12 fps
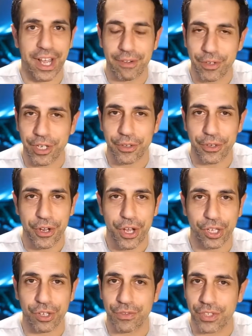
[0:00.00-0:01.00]
every other
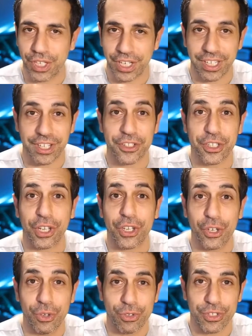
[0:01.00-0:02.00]
dog you've seen, and it's
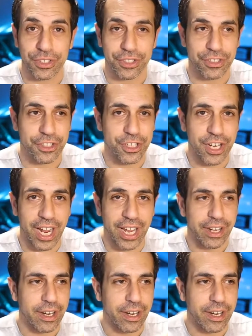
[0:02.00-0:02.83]
huge. It's a giant.